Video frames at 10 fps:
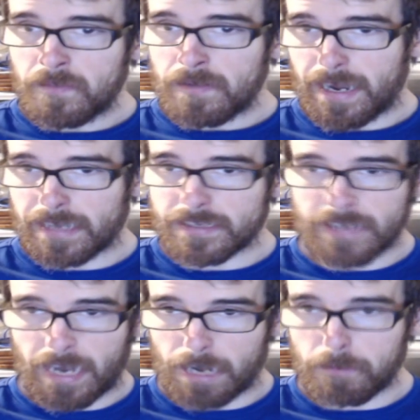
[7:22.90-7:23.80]
and it's
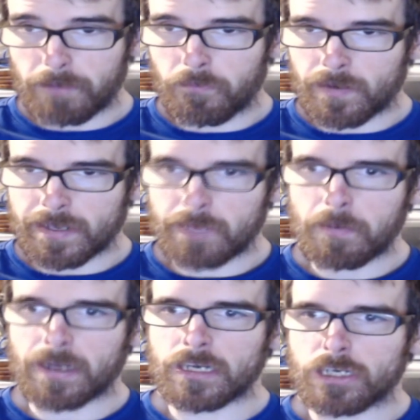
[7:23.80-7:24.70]
kind of made me want to get
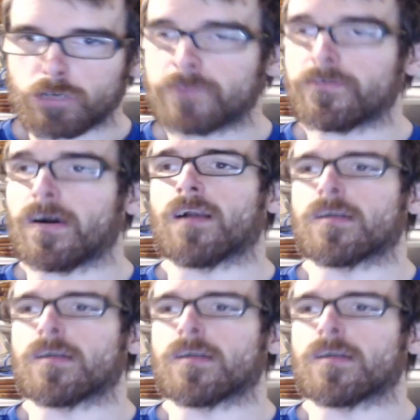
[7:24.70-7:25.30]
back into Street Fighter.